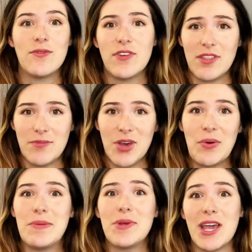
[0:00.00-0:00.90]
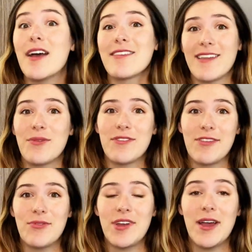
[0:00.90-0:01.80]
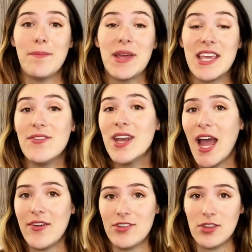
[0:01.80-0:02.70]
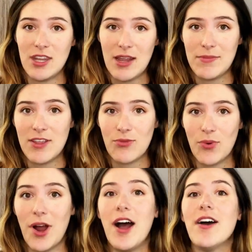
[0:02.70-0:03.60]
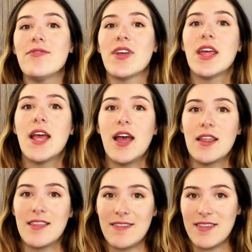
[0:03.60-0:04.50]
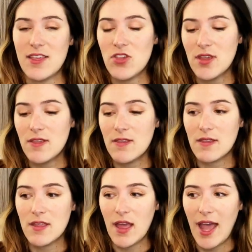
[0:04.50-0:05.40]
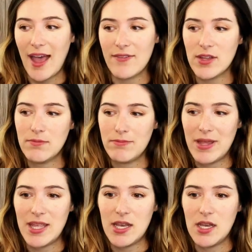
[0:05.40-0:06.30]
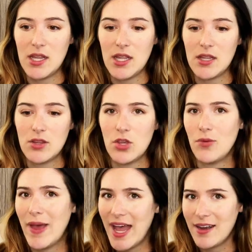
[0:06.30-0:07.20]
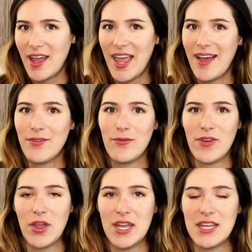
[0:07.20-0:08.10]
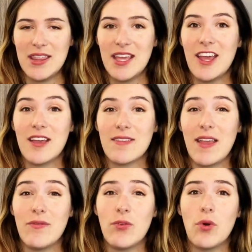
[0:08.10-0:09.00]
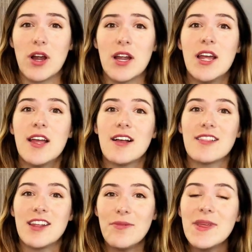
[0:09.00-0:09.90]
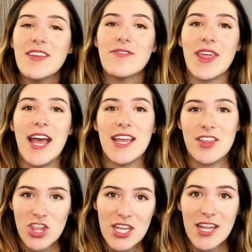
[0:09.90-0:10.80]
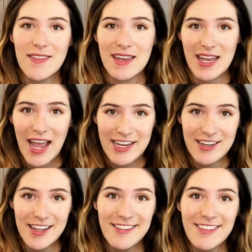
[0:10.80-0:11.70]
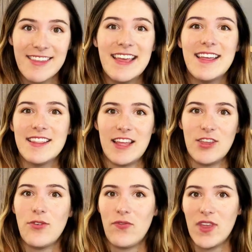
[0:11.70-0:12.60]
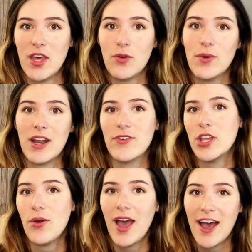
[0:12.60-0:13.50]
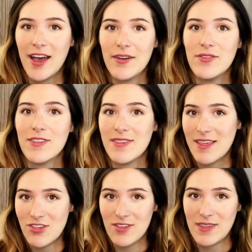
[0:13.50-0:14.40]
feel them going because I was so numb, but even after the numbness wore off, the stitches haven't been too bad. I haven't felt anything except for a little bit of that itchiness and tightness that you feel whenever you have stitches